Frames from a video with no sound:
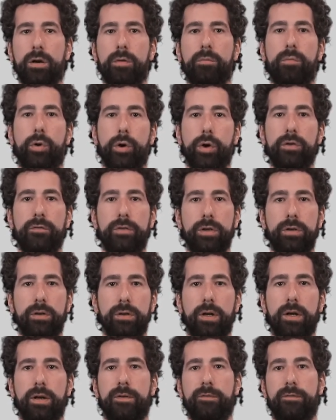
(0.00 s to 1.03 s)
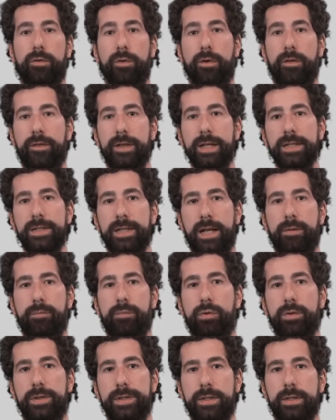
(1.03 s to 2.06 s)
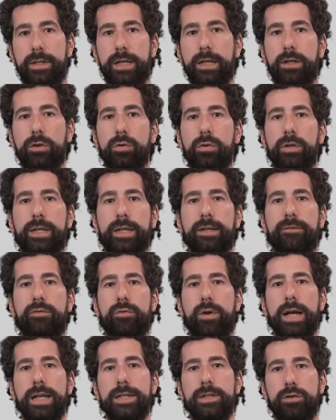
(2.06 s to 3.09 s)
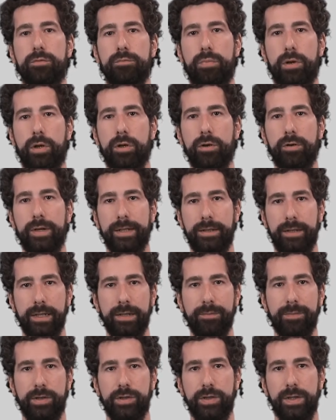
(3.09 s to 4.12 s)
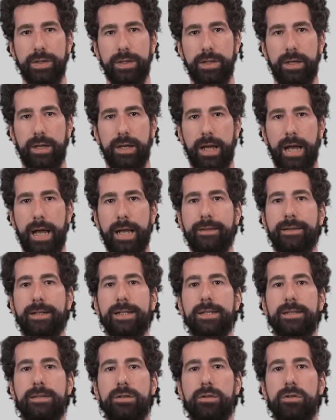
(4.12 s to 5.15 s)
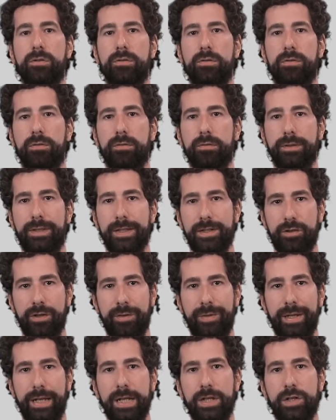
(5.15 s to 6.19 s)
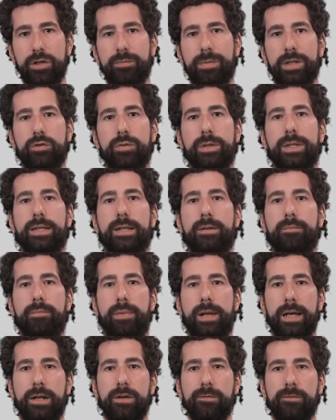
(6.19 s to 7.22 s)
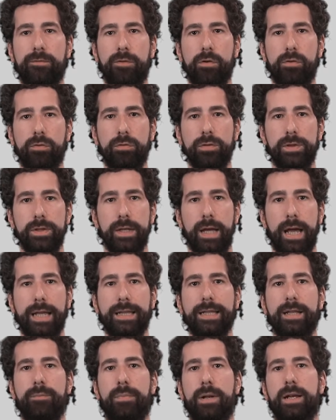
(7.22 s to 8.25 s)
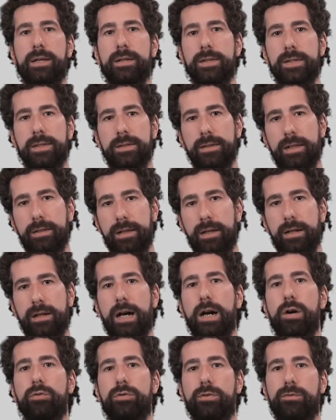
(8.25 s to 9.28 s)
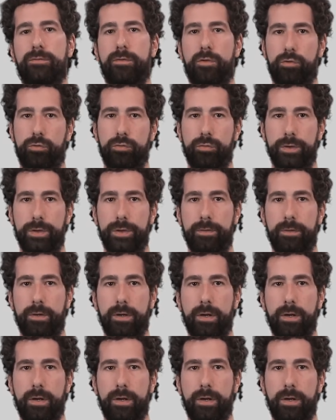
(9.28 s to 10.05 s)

Moreover, for thick samples, it could give rise to blurred images, and there is no discrimination between the plane of focus and the planes that are out of focus.